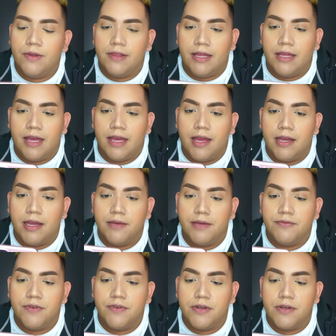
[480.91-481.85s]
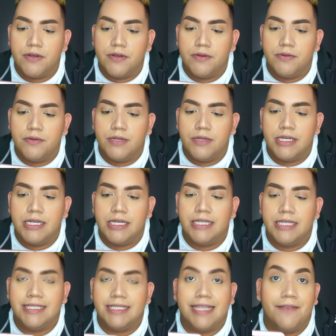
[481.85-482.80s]
the iPhone
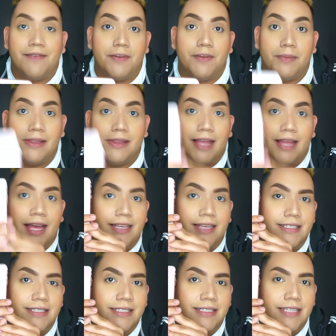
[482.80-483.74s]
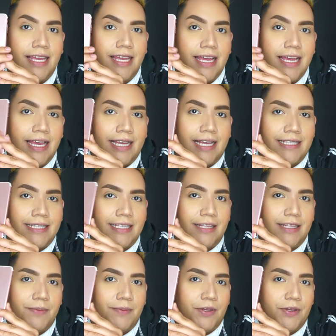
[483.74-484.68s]
7 Plus. It's in
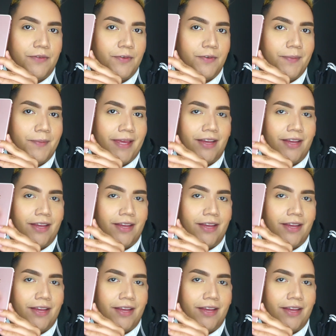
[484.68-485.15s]
the beautiful pink